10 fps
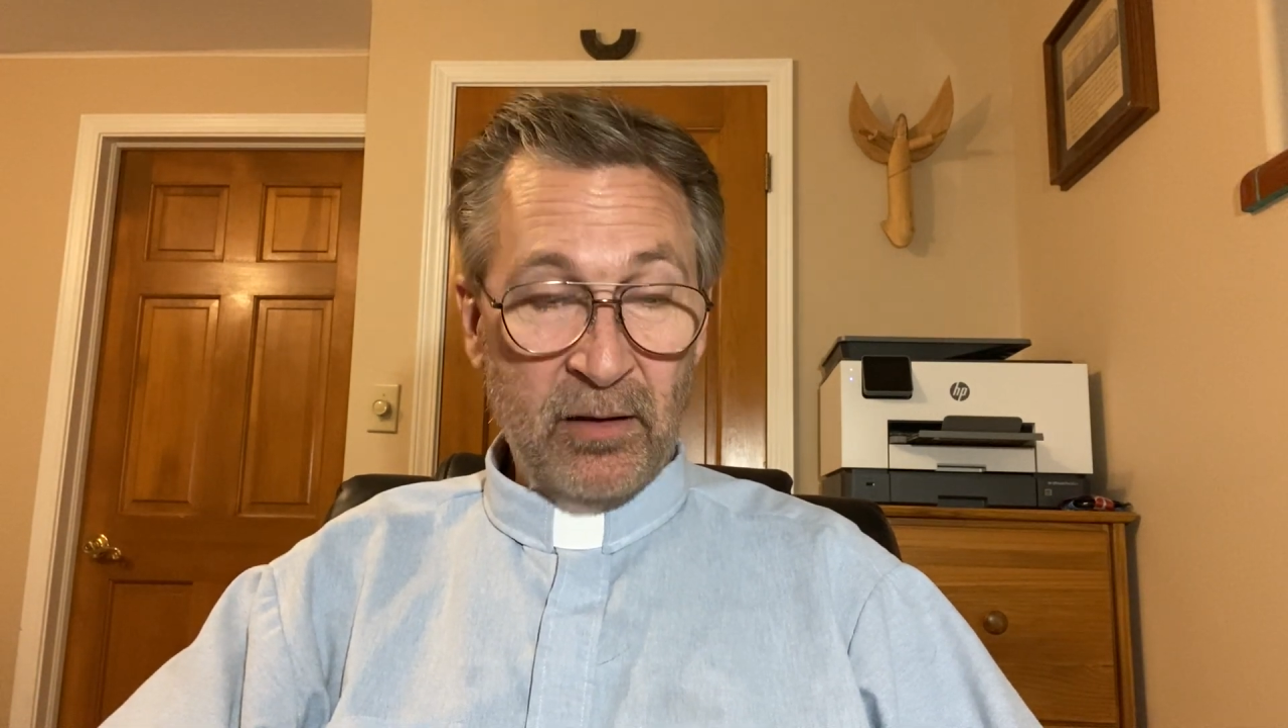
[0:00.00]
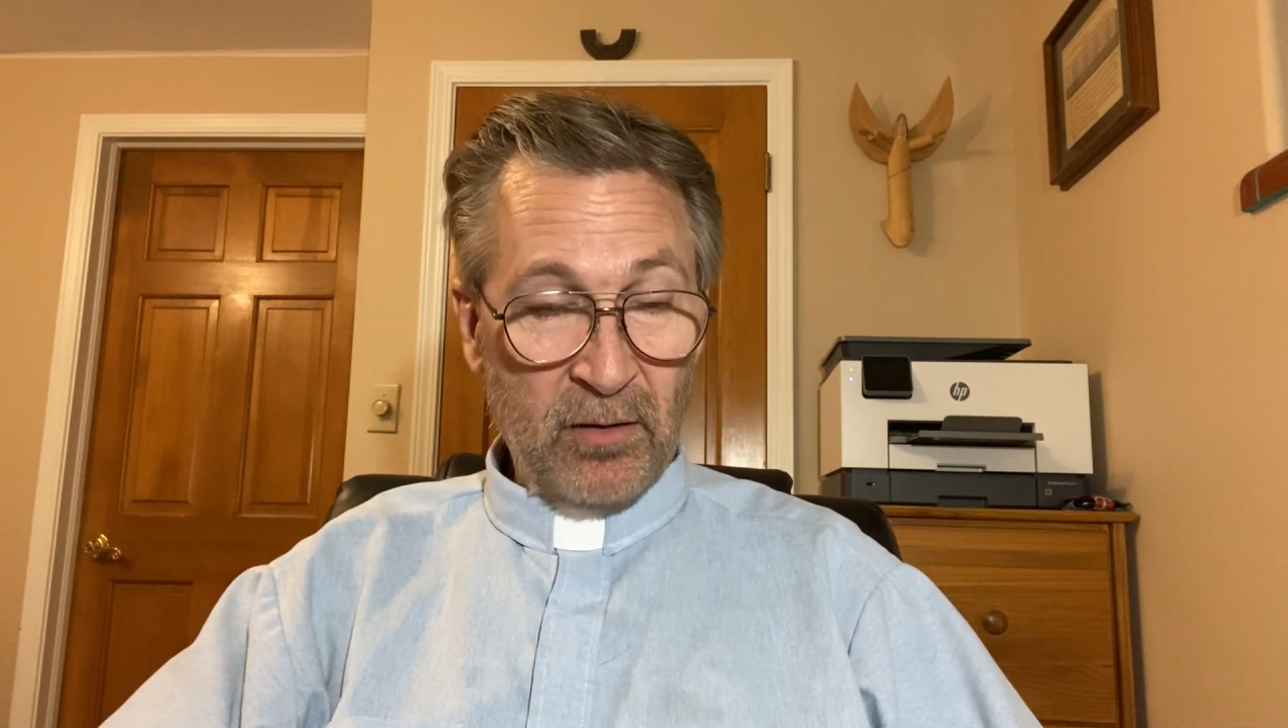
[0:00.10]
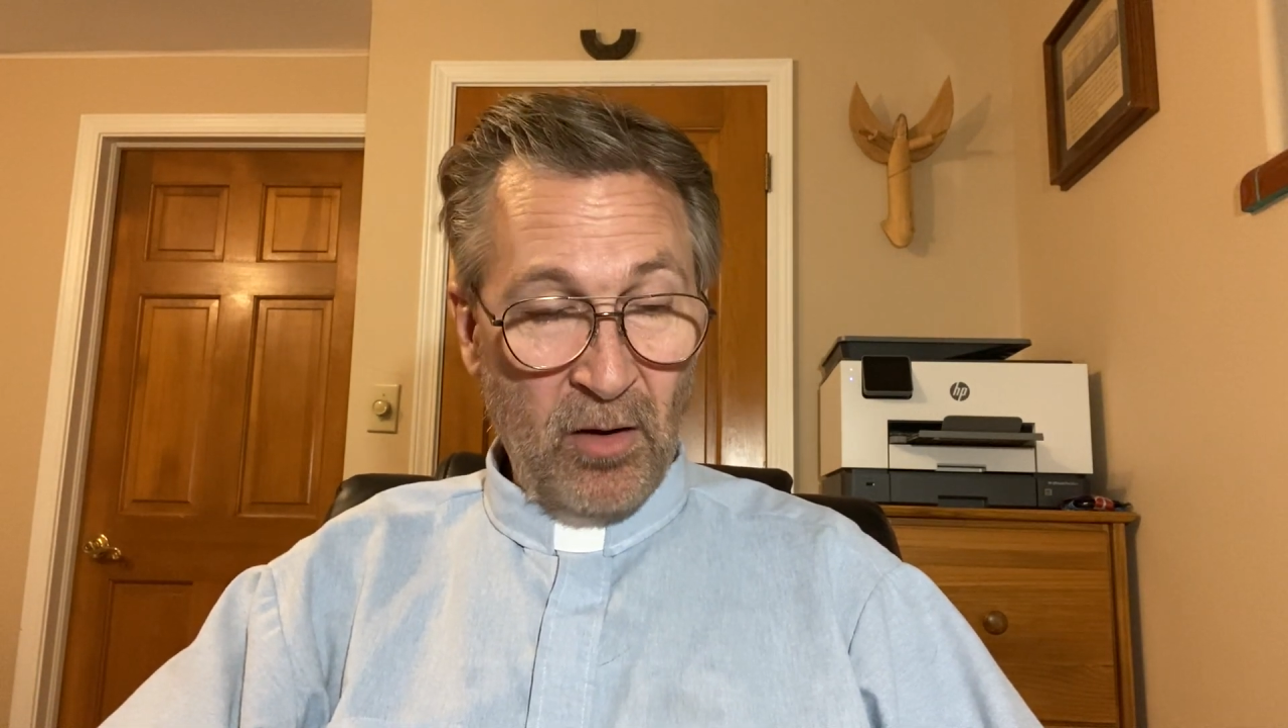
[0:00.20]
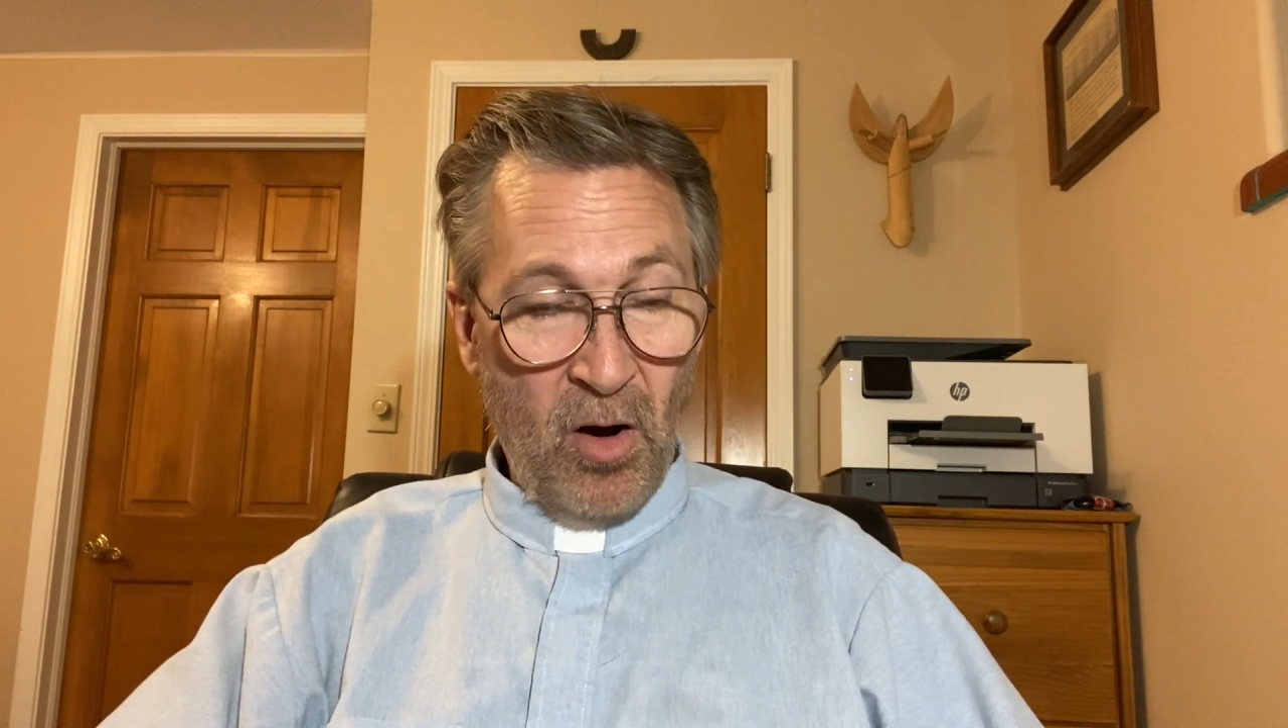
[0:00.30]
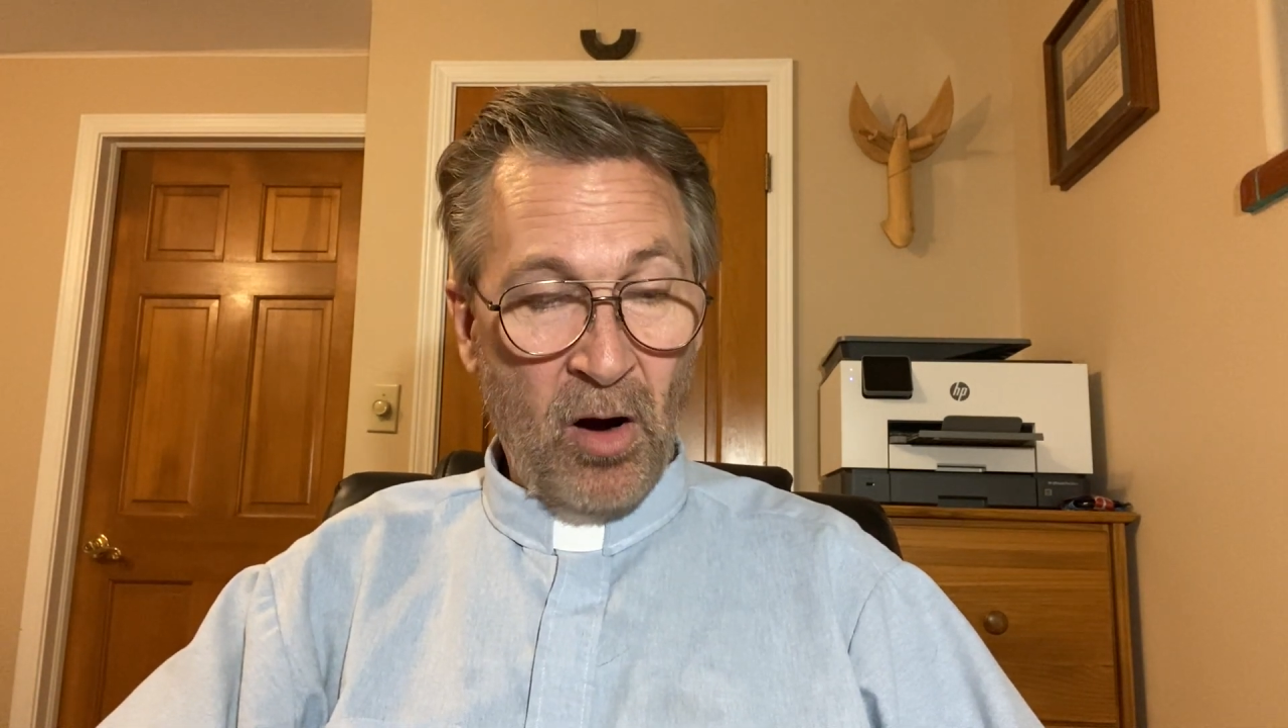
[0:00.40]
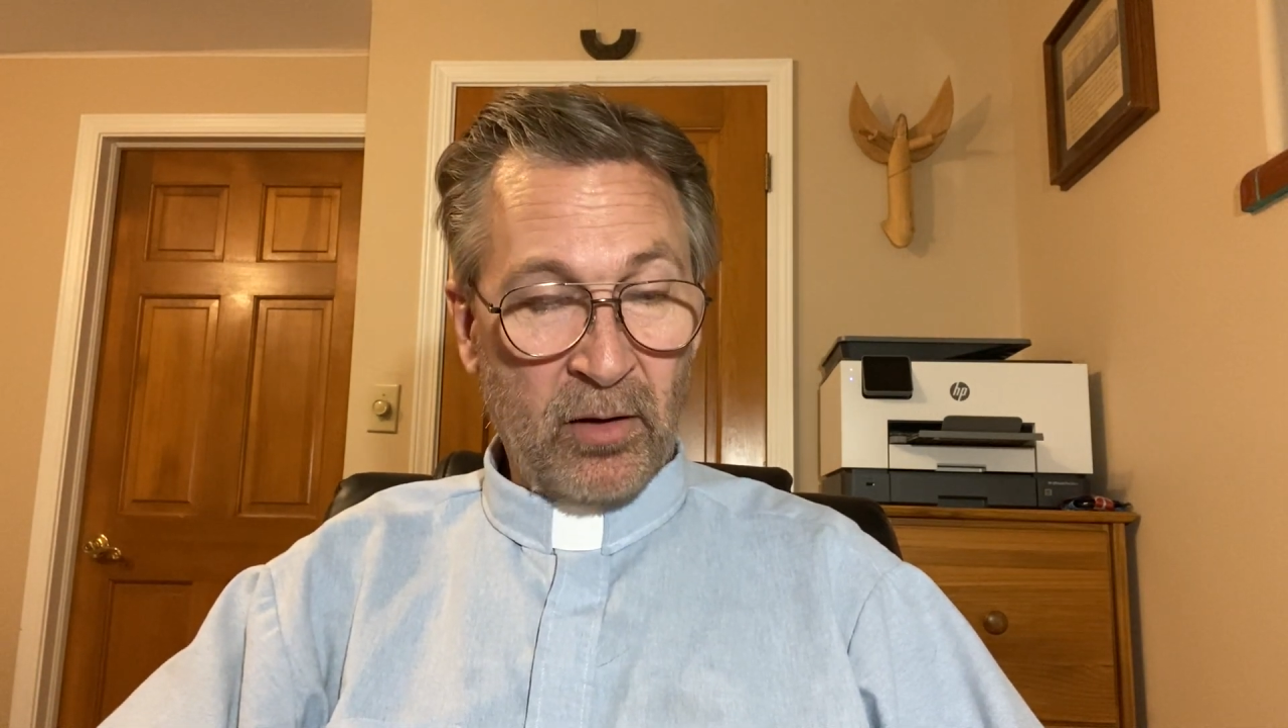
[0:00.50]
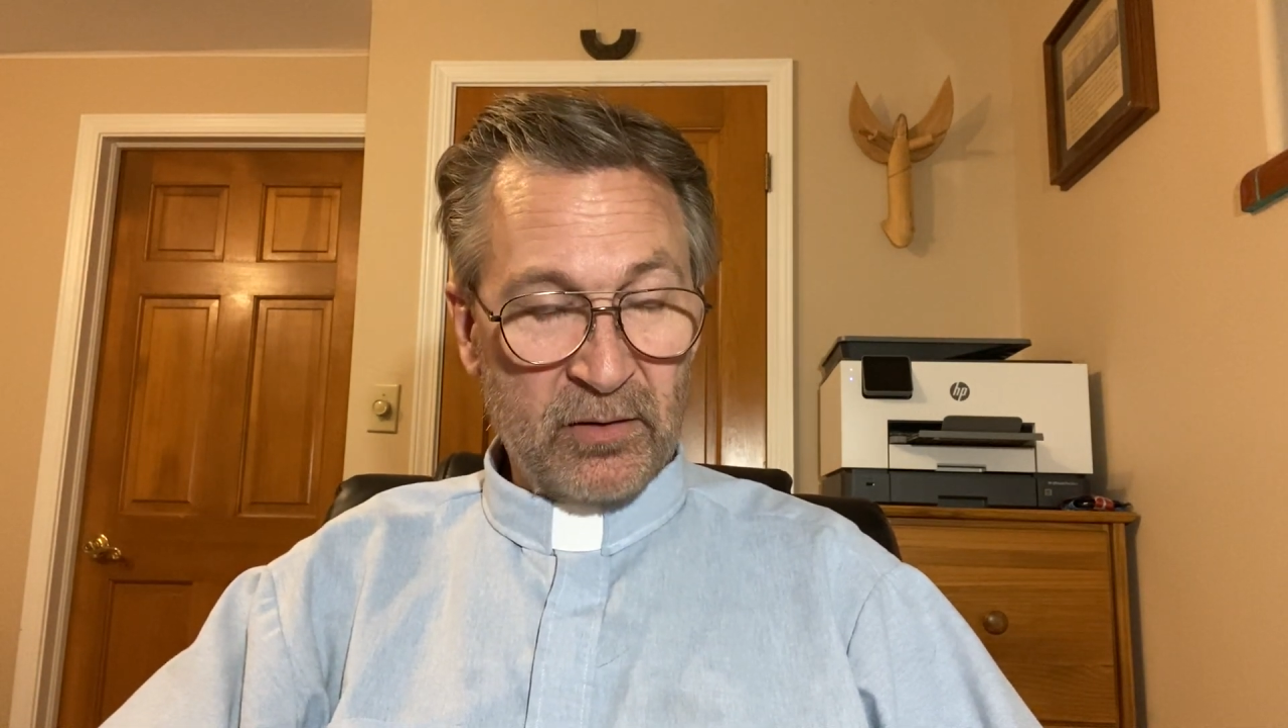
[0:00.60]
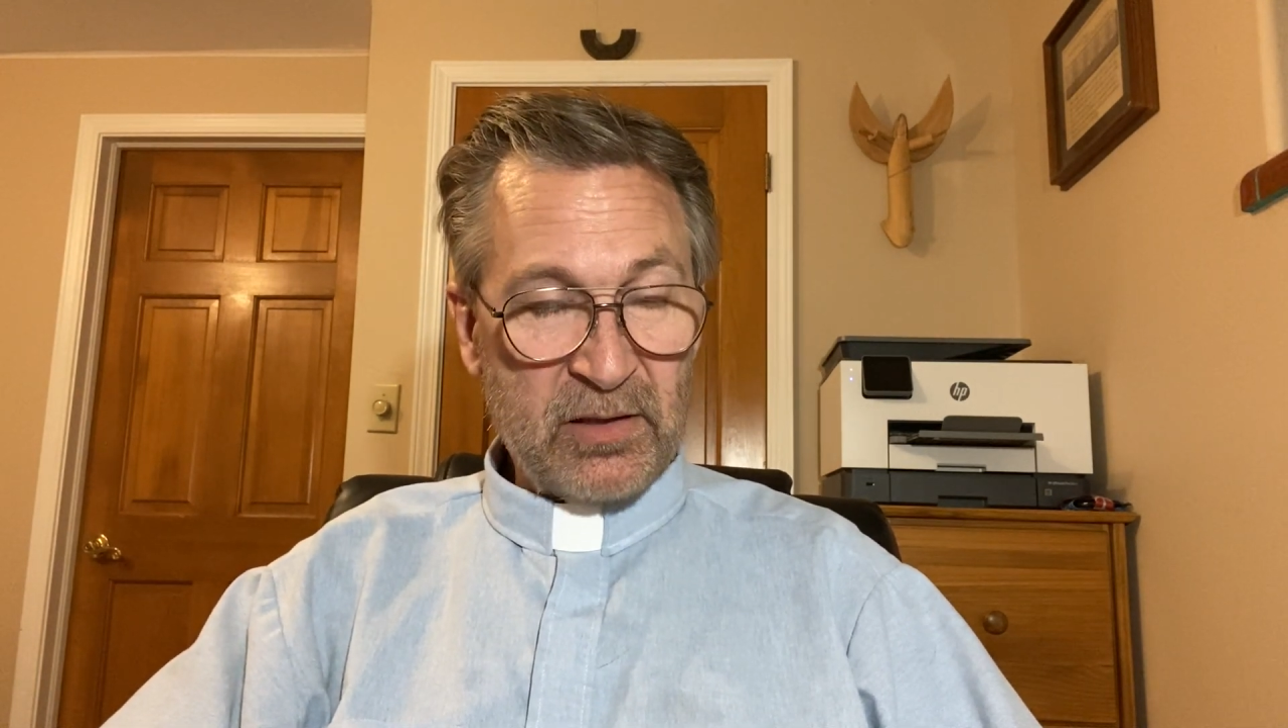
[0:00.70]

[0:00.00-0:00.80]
long